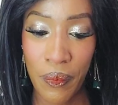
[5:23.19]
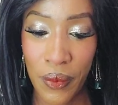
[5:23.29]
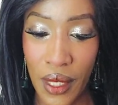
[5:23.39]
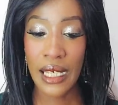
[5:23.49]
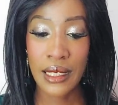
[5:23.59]

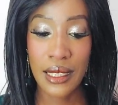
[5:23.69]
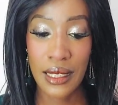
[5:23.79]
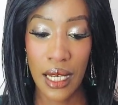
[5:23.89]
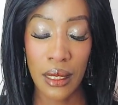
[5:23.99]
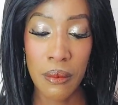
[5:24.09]
It's
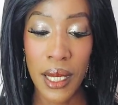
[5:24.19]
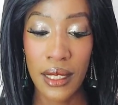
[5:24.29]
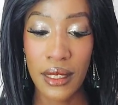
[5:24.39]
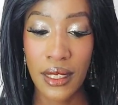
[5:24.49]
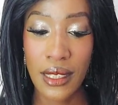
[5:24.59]
anti-dark
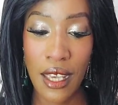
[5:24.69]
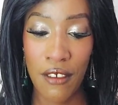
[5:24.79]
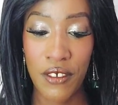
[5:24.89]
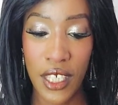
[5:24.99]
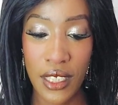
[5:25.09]
marks
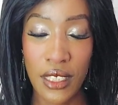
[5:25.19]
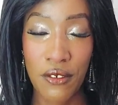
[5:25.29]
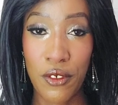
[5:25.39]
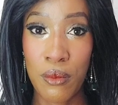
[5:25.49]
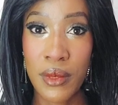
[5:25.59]

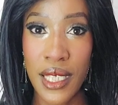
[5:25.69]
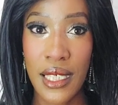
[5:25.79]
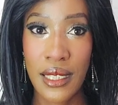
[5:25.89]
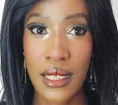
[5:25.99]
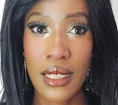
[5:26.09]
efficacy from
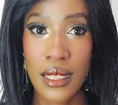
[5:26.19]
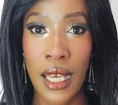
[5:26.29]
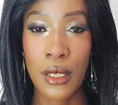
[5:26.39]
day 6.